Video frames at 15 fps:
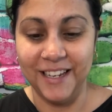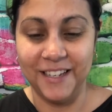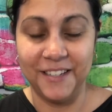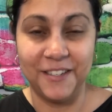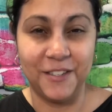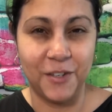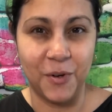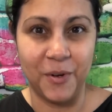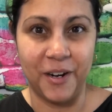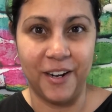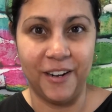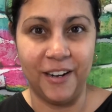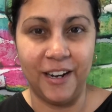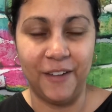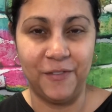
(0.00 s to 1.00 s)
soda
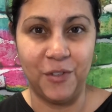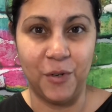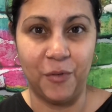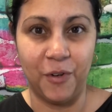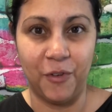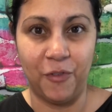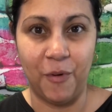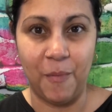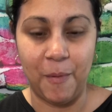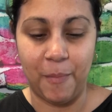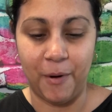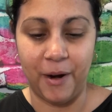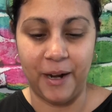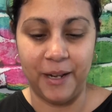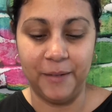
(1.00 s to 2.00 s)
left over from the
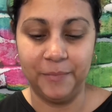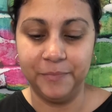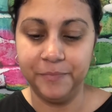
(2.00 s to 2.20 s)
party.